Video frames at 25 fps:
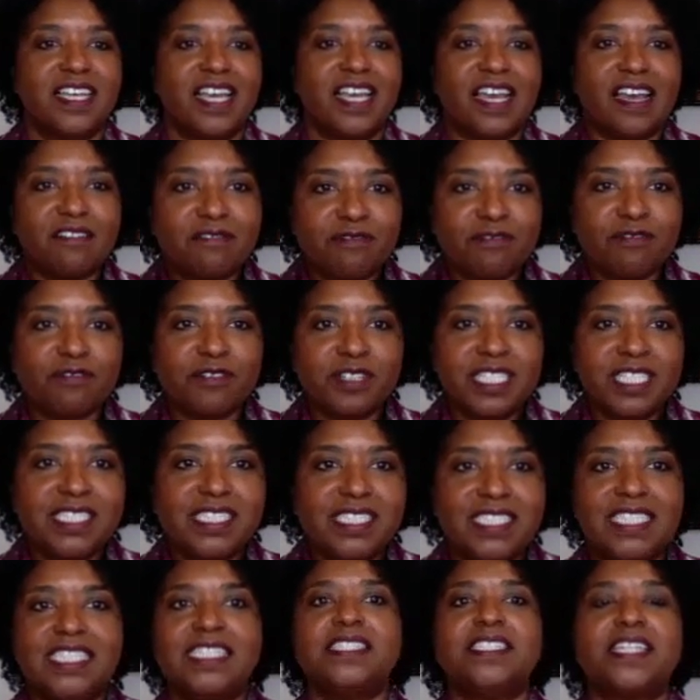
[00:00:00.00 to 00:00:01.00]
every
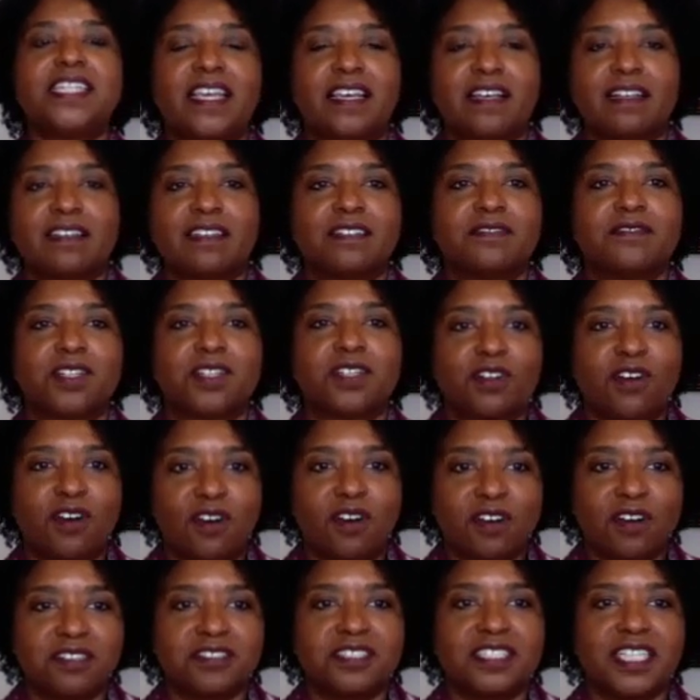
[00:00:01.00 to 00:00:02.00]
detail of the
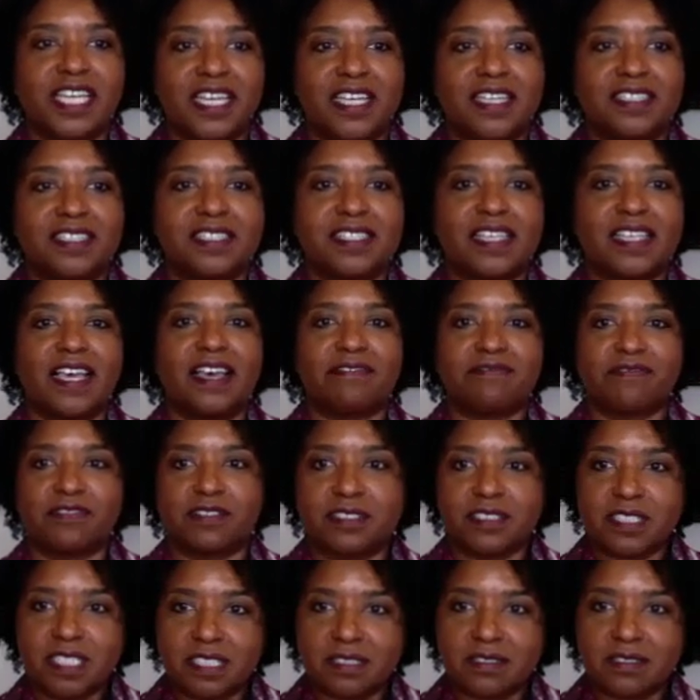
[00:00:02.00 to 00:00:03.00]
car takes
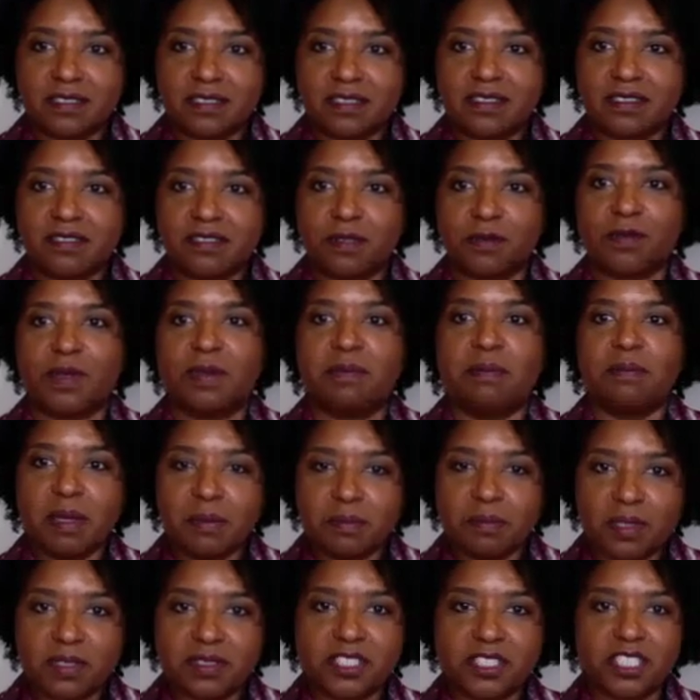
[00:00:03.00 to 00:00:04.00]
effort to
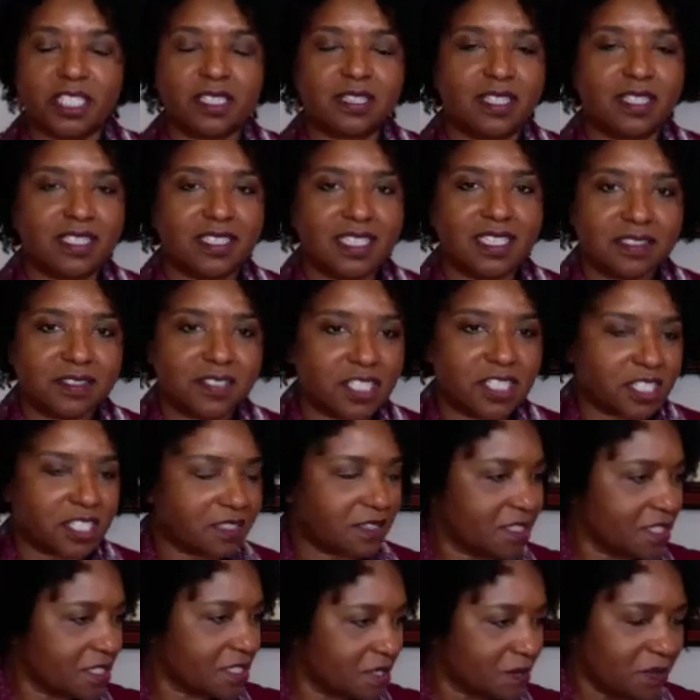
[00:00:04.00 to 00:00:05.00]
remember, check
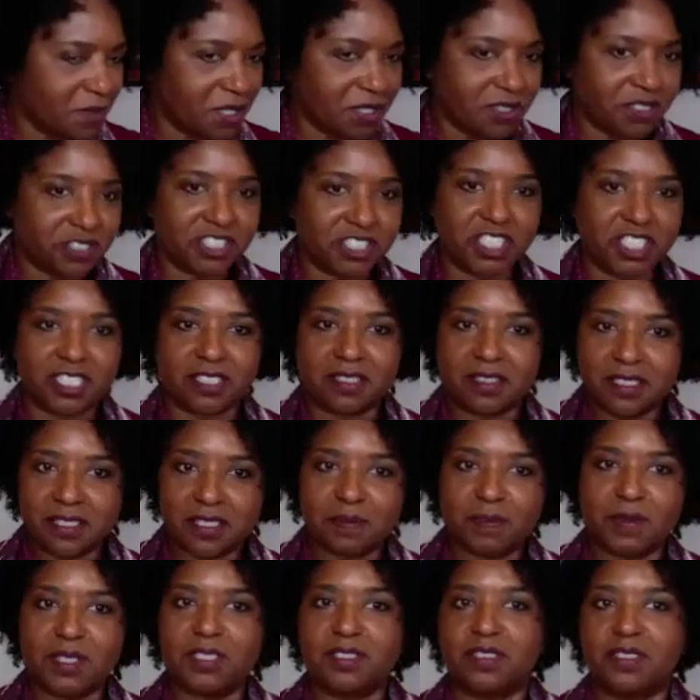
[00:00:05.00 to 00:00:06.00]
this mirror,
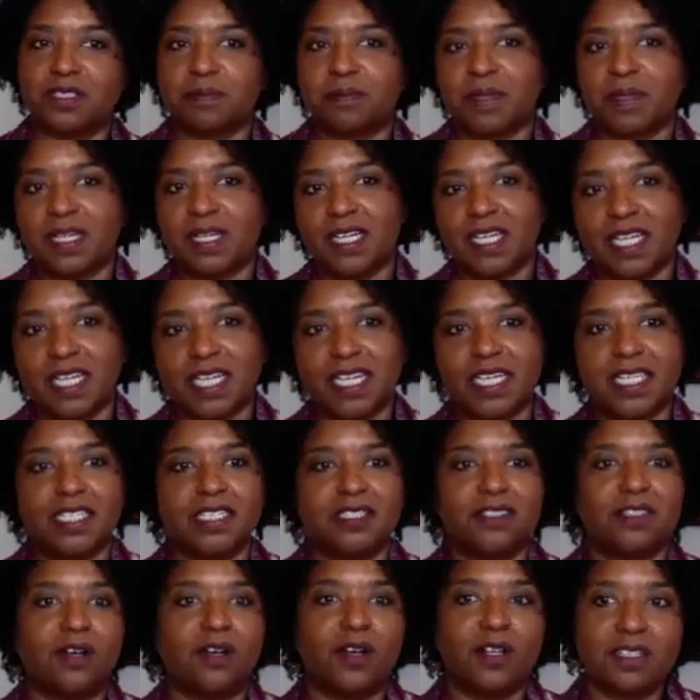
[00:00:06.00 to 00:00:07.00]
look
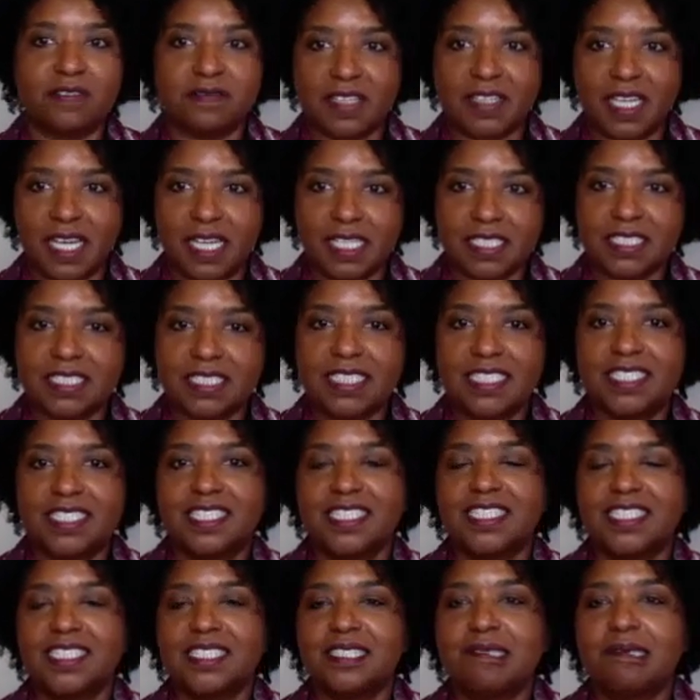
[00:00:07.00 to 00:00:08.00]
behind, all of that.
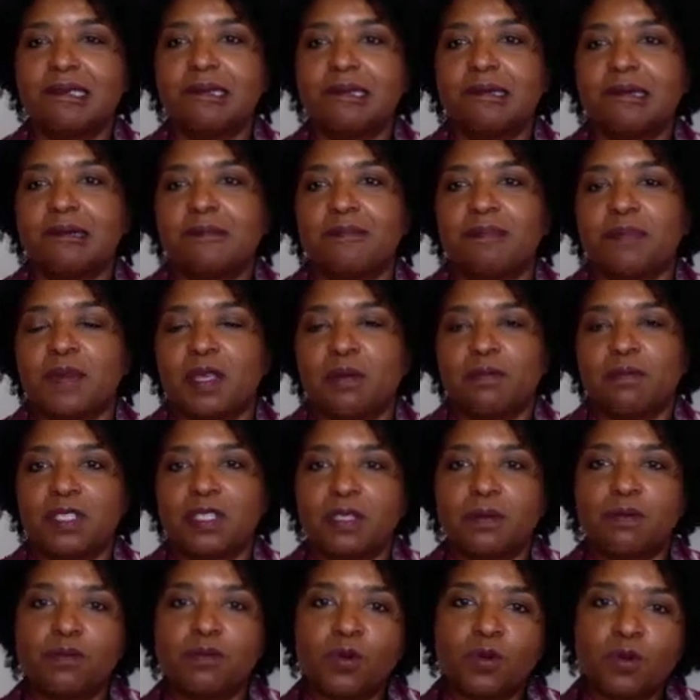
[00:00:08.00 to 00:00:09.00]
But
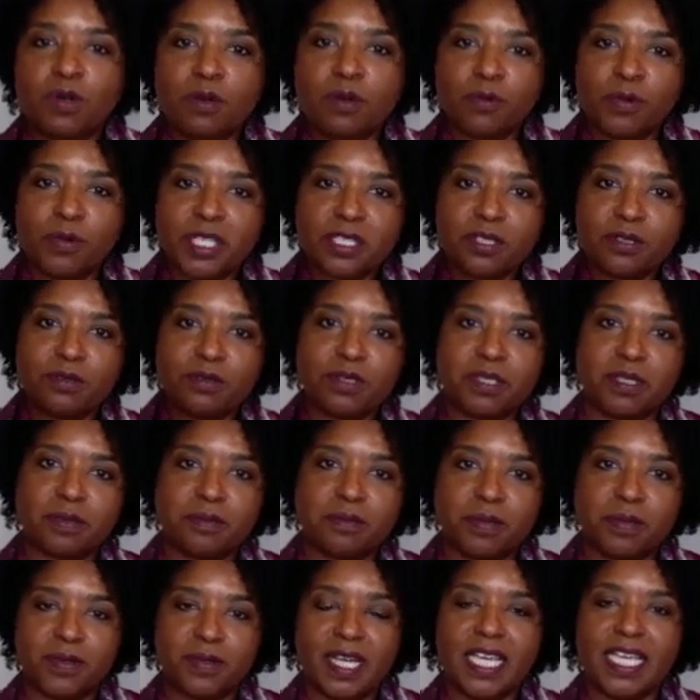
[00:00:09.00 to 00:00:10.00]
the more we use our
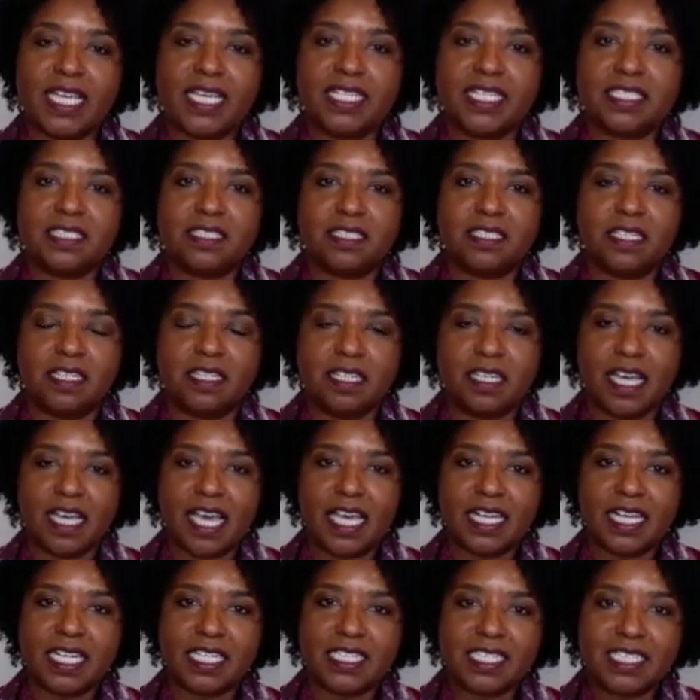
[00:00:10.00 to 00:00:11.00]
brain
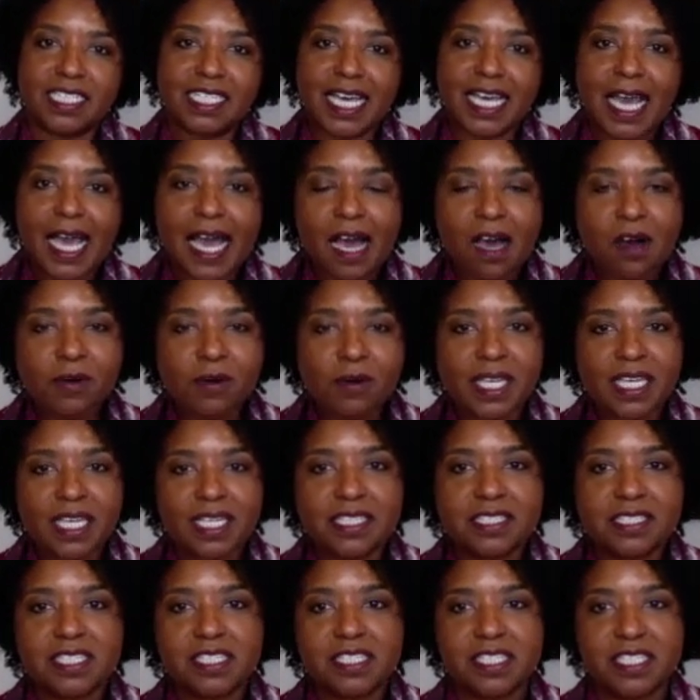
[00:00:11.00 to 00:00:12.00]
and allow
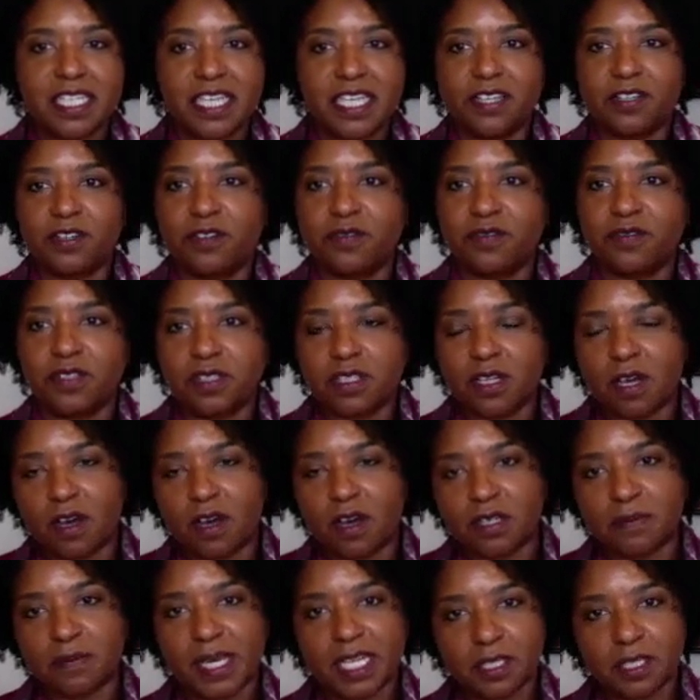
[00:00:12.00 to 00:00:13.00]
it to take over the
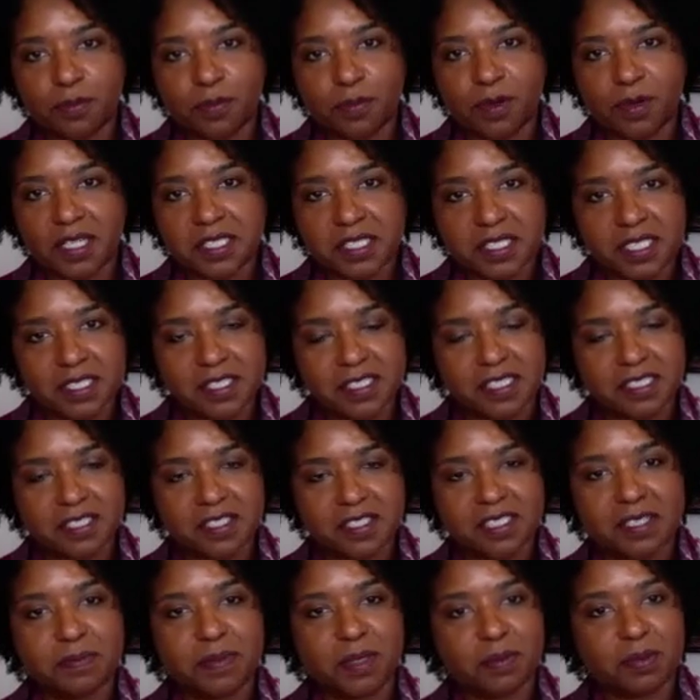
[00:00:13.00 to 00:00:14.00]
automatic processing,
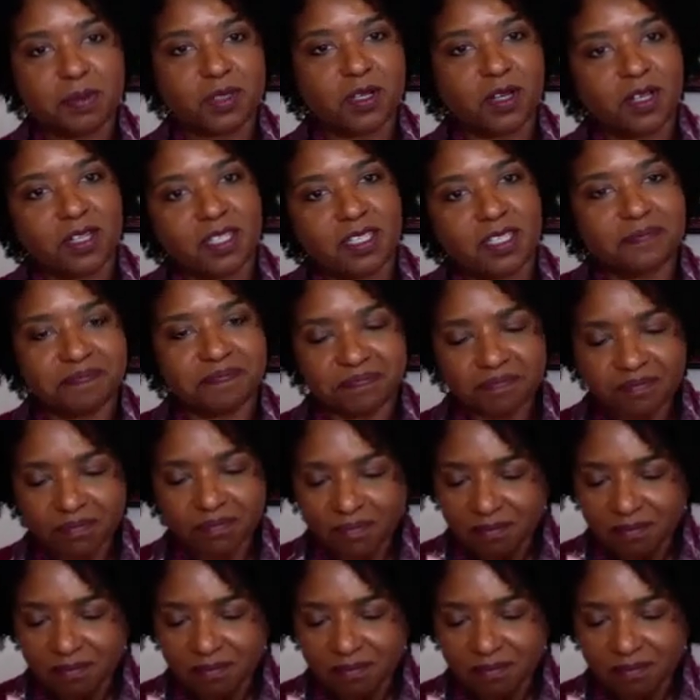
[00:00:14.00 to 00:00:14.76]
some people call